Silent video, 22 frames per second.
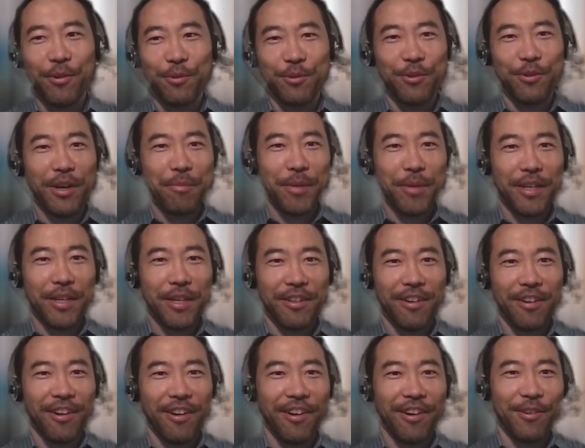do I make the
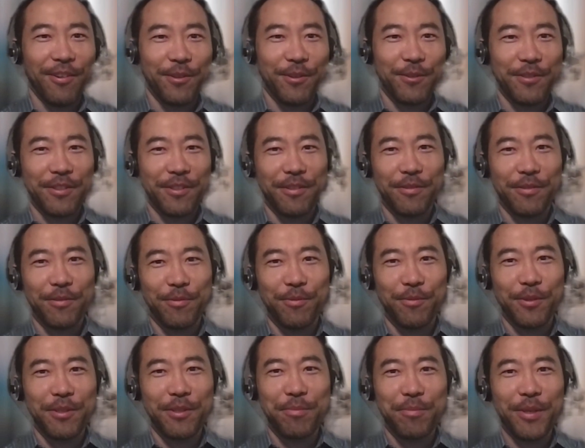calls and
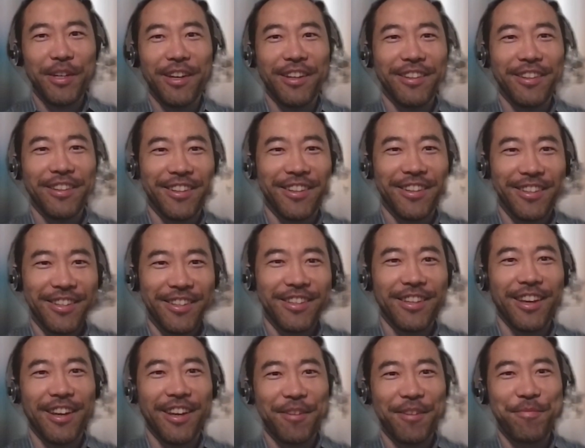what's behind it? Yeah,